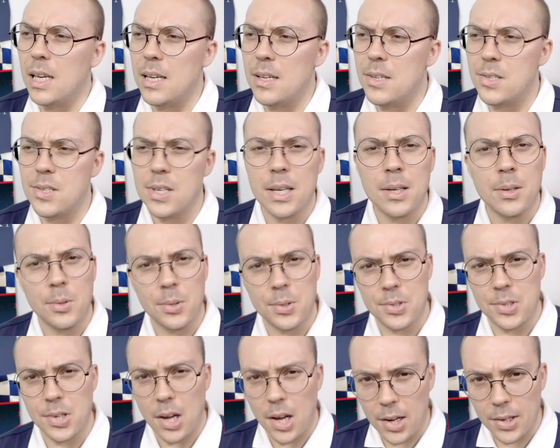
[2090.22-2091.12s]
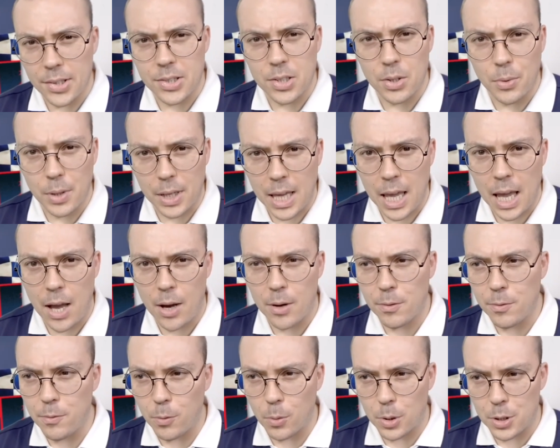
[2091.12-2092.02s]
The singles also
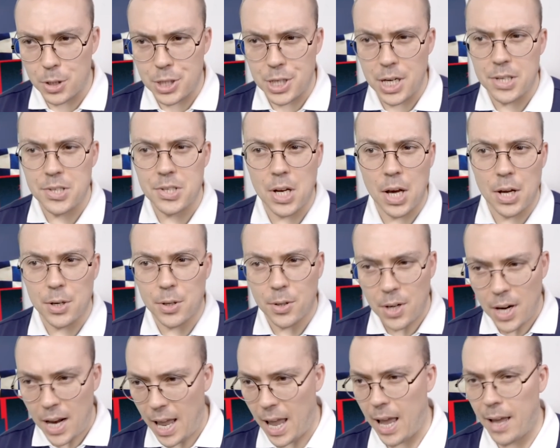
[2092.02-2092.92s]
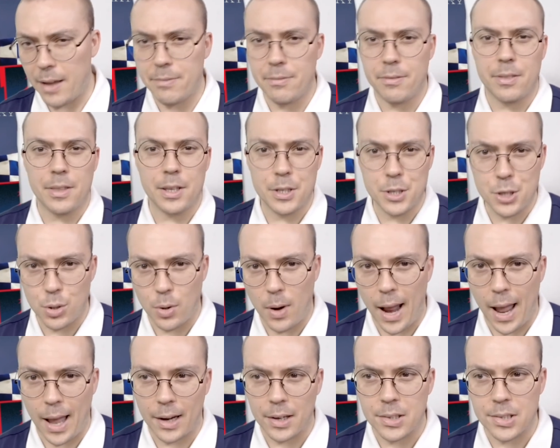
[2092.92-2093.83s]
account for just under half the
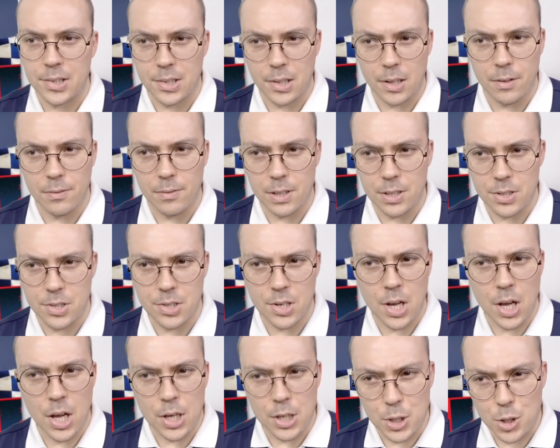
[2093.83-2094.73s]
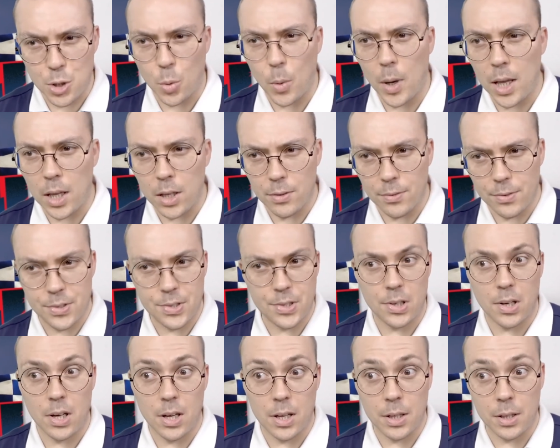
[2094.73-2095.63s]
tracks of this
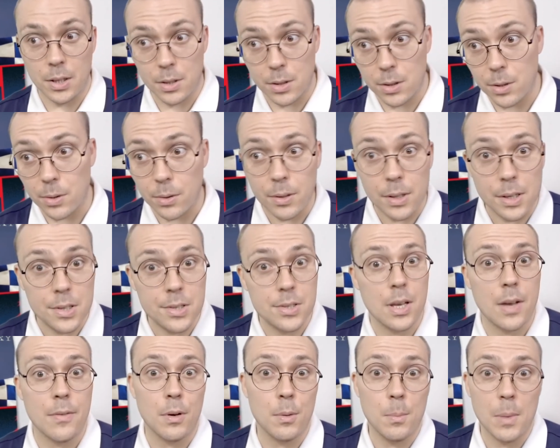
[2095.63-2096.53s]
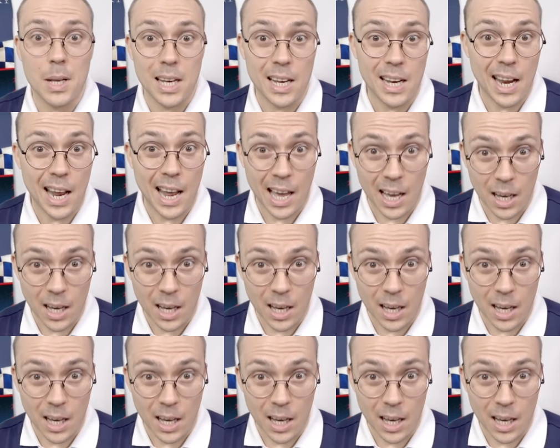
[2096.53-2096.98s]
12-song, 37-minute